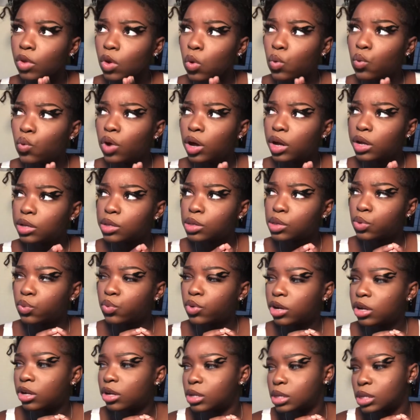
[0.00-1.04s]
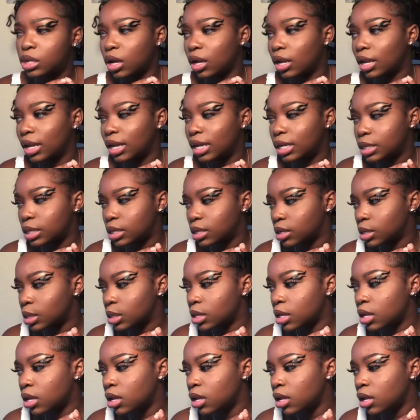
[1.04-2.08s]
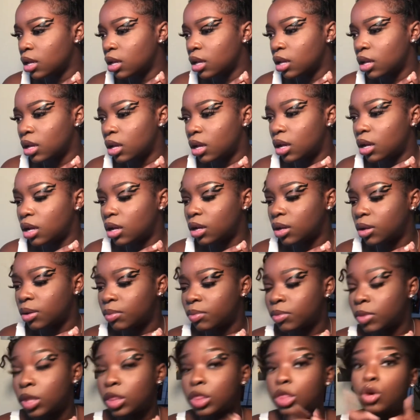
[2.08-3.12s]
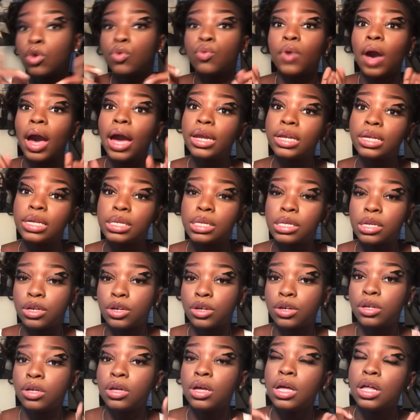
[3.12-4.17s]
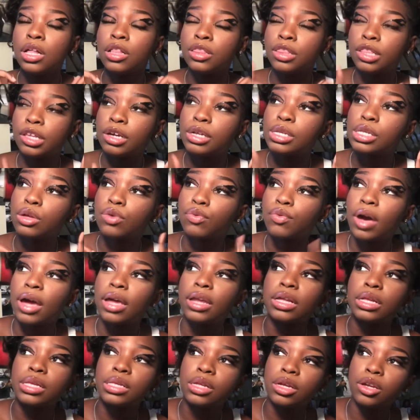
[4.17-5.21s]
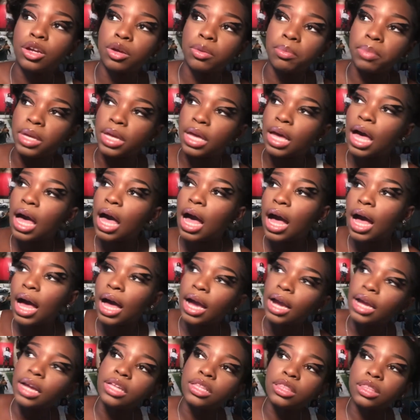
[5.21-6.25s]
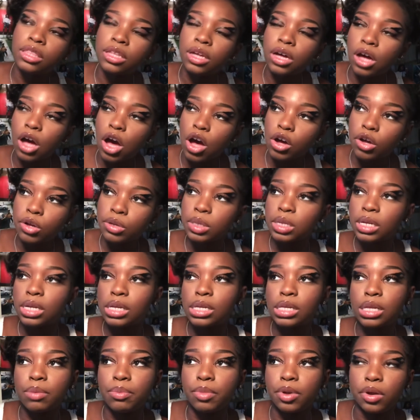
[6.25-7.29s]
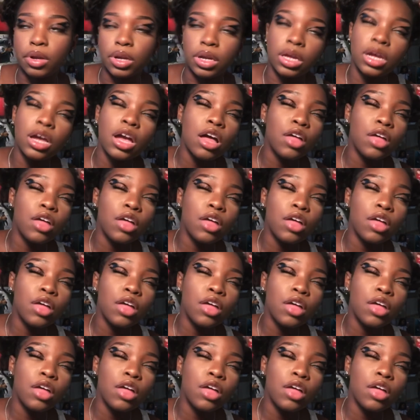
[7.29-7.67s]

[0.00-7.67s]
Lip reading: Where else are classes? The writing center. There's a writing center behind the ROTC building.